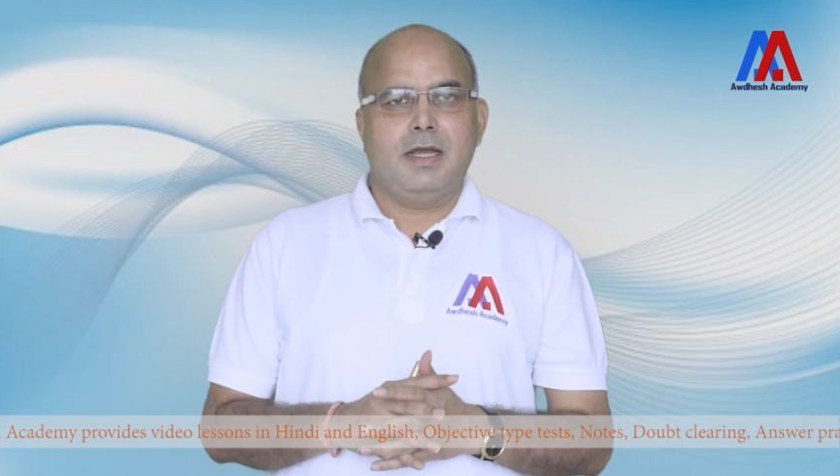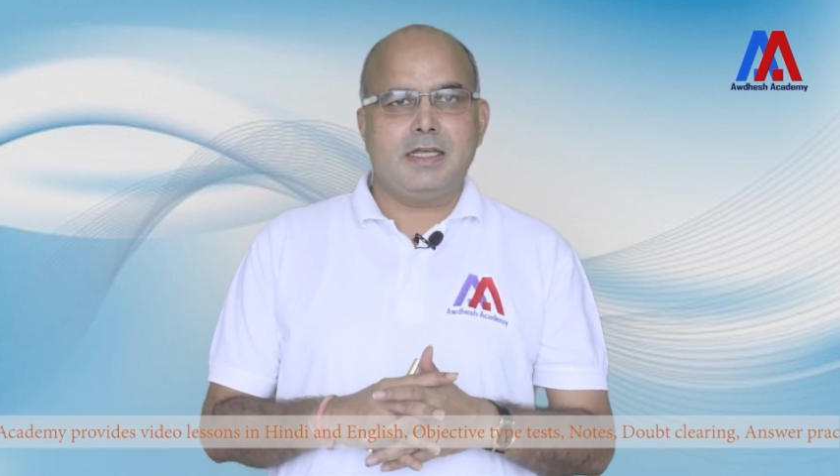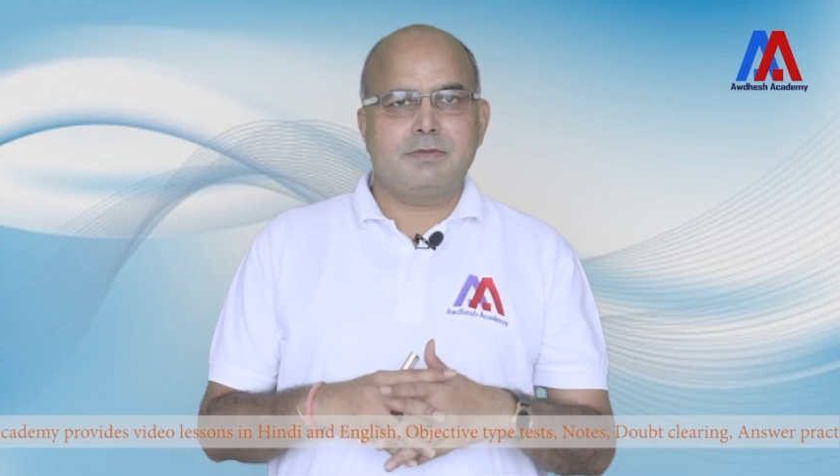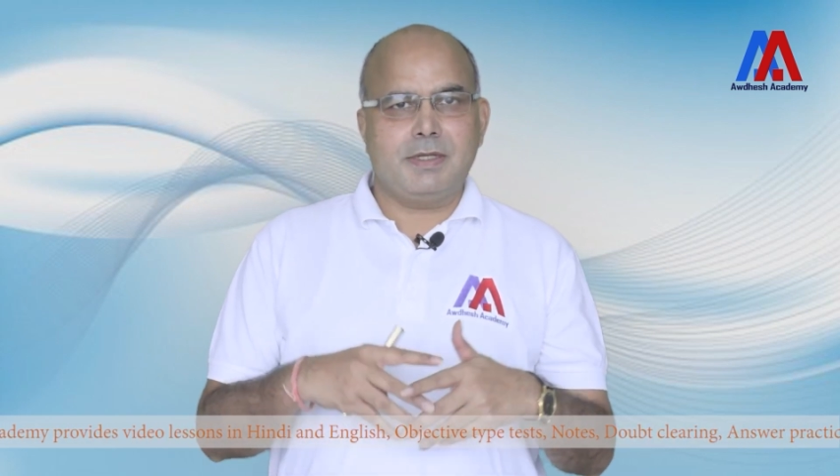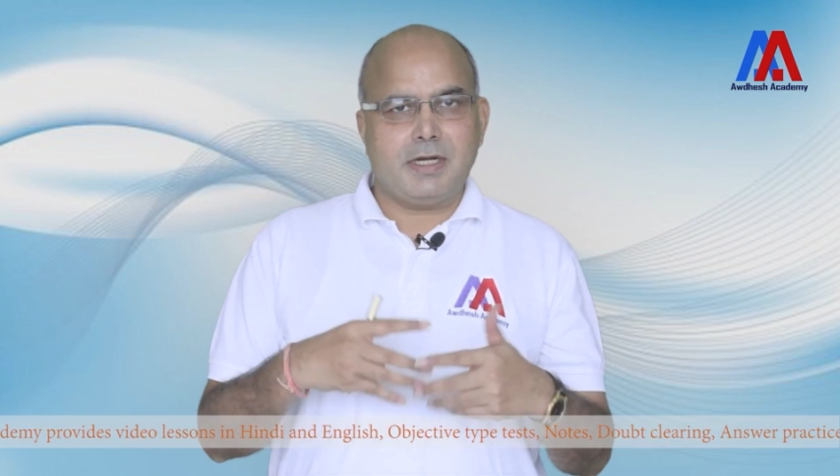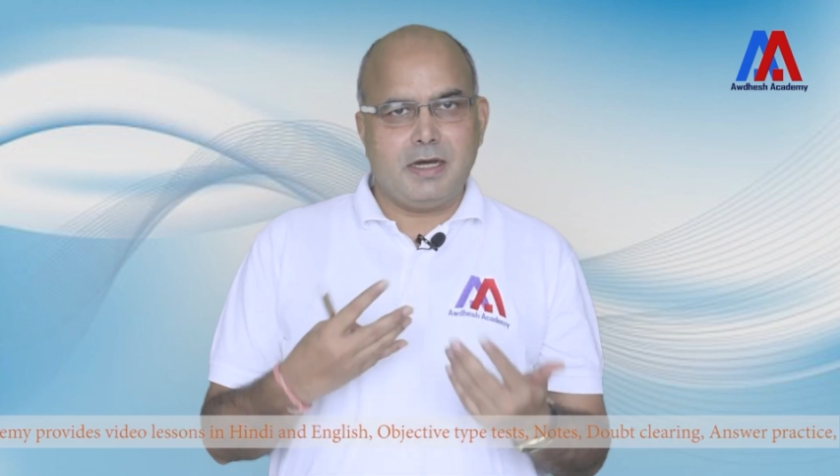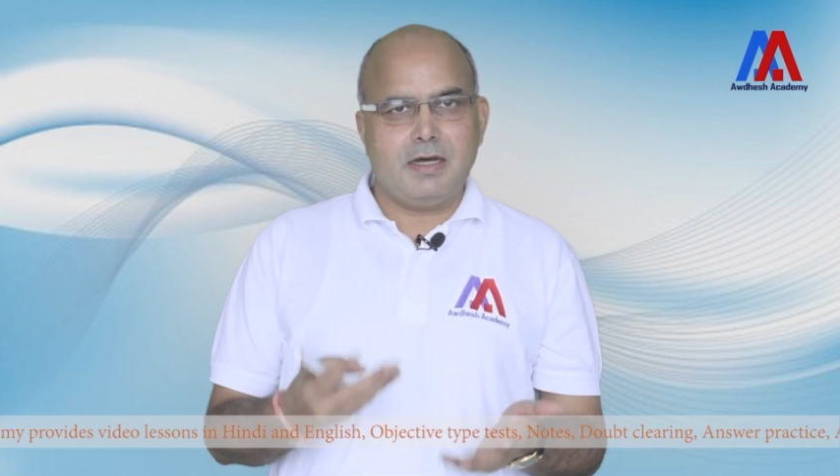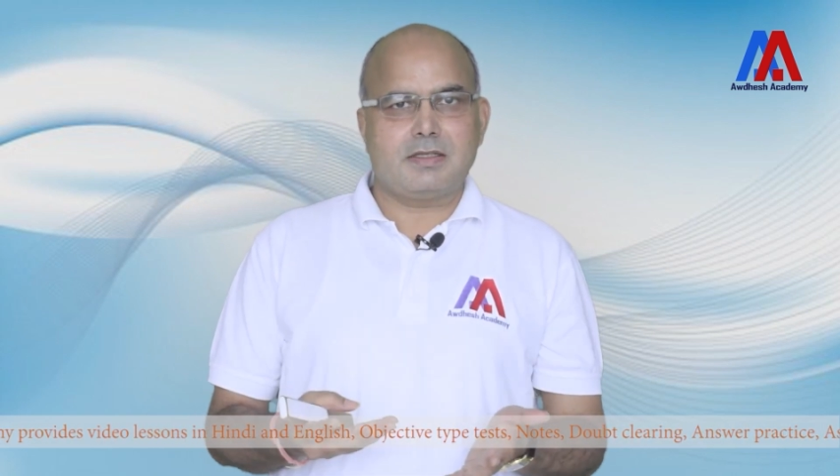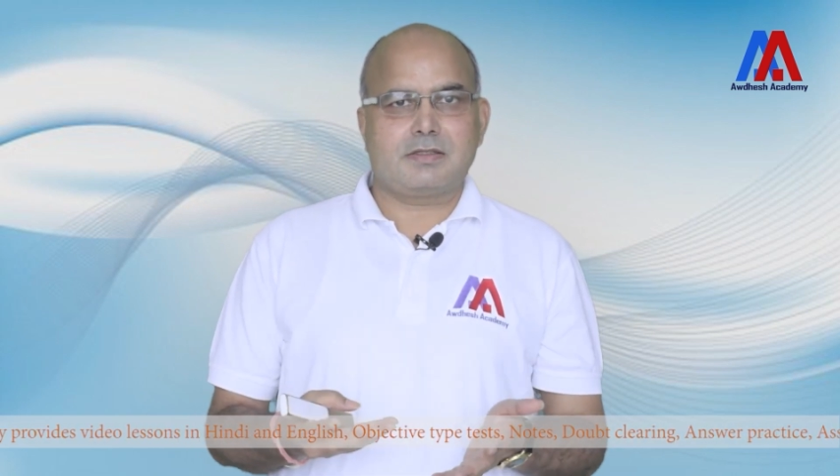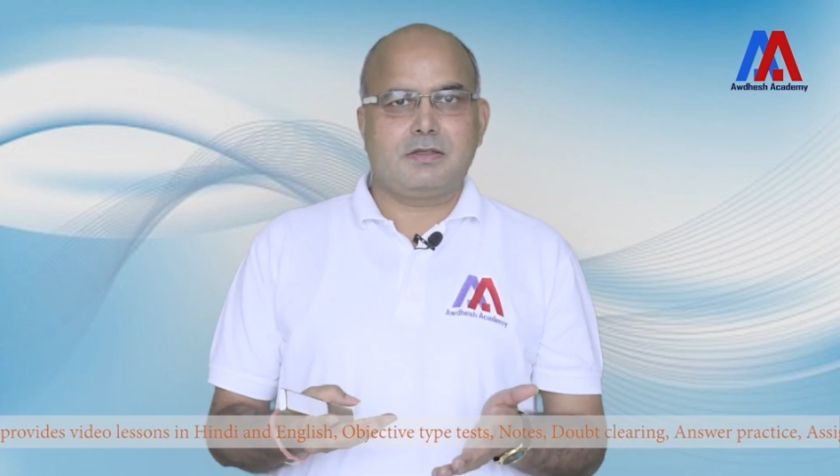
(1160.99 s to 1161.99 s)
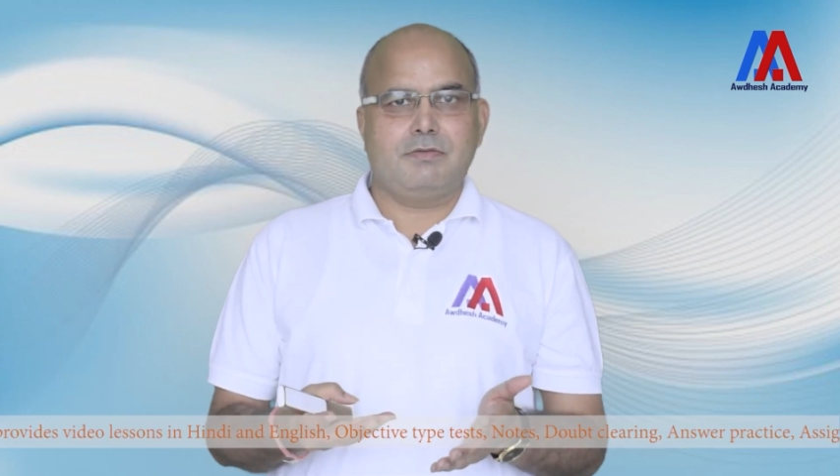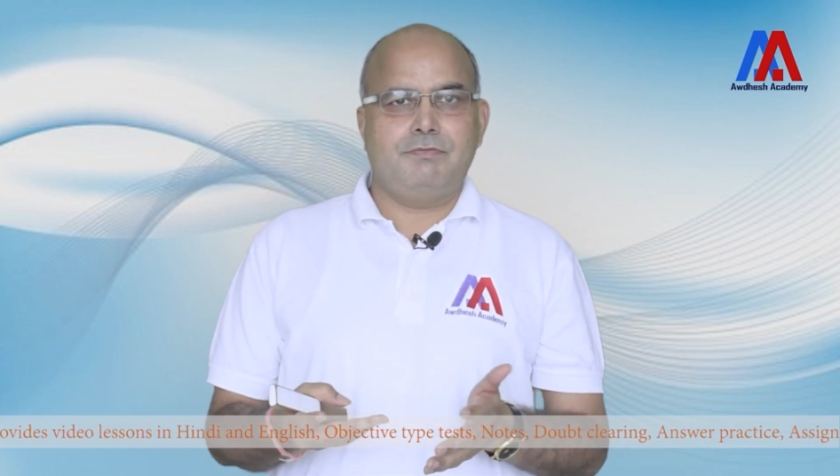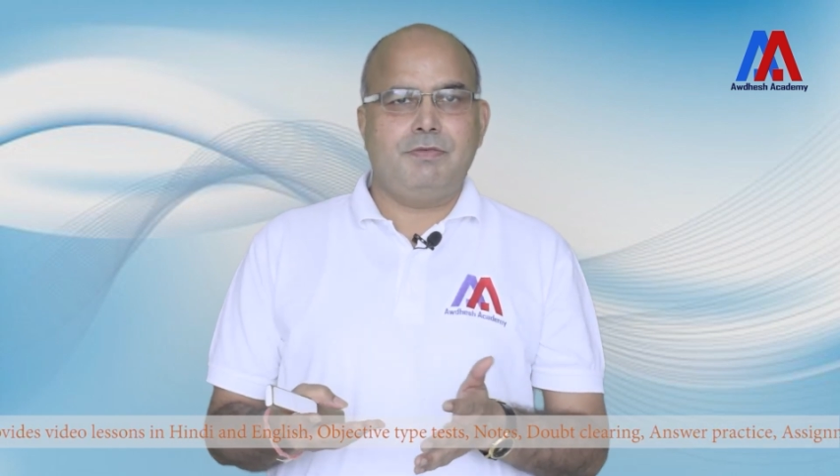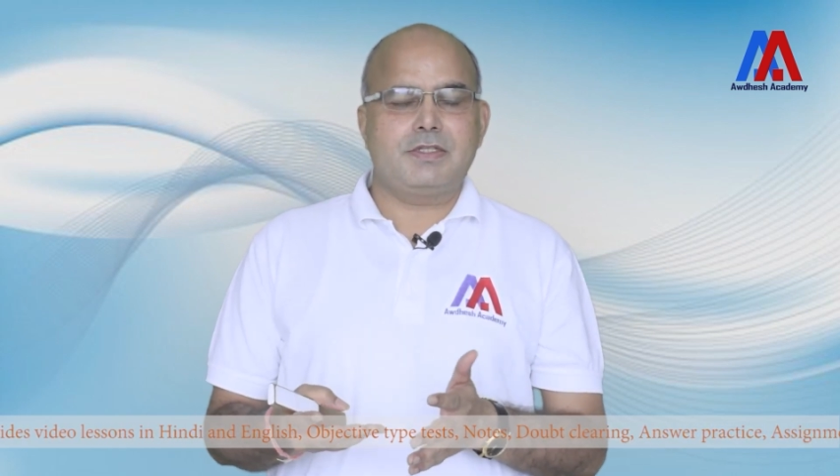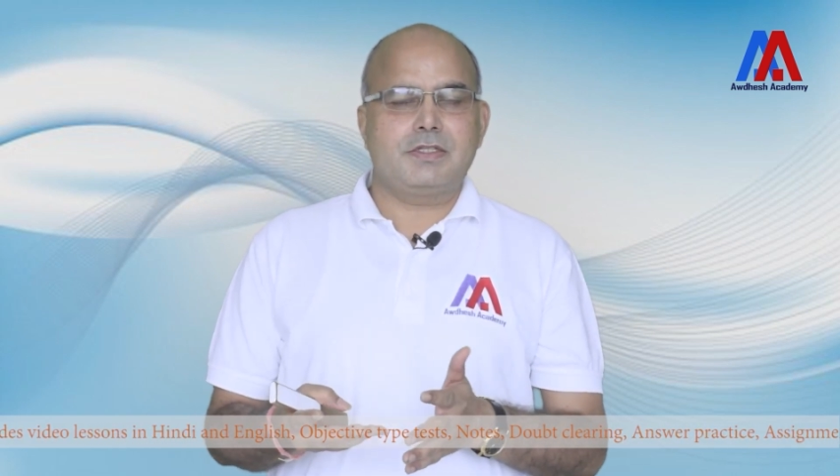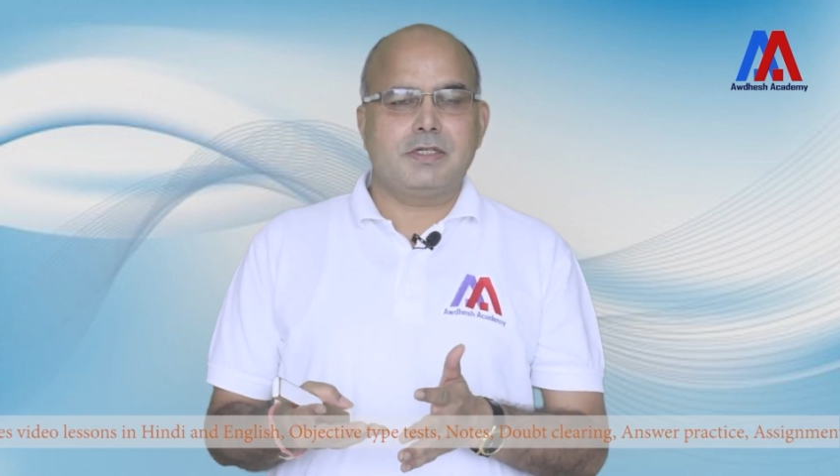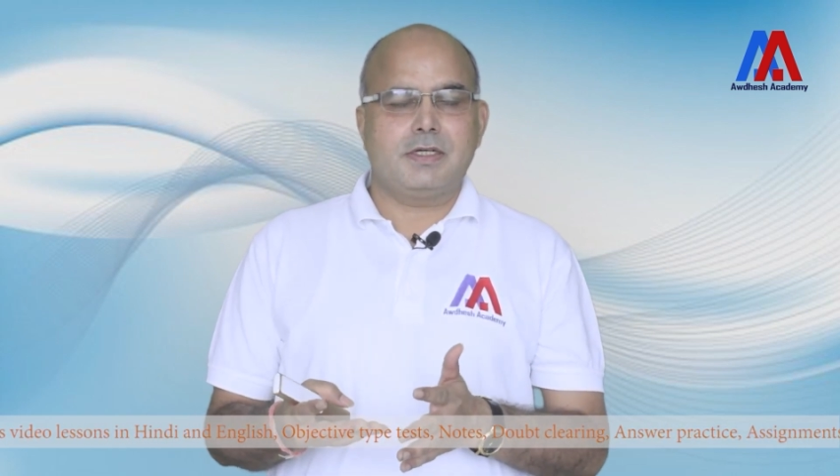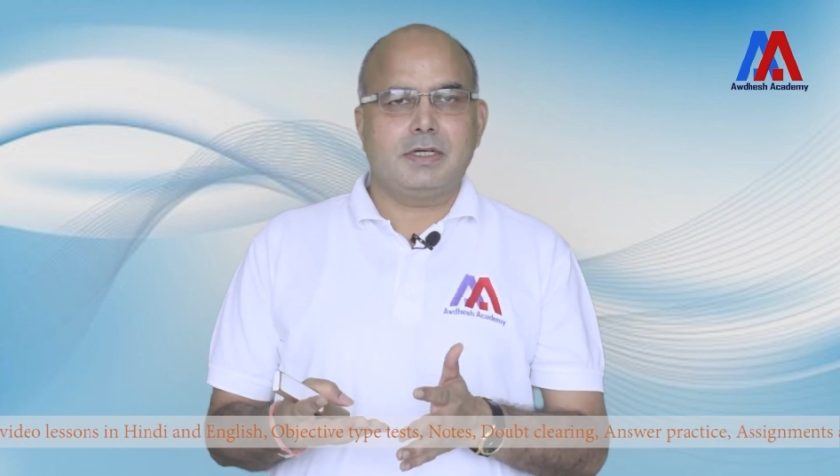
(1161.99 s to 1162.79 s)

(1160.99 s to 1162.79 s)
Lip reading: has been asked which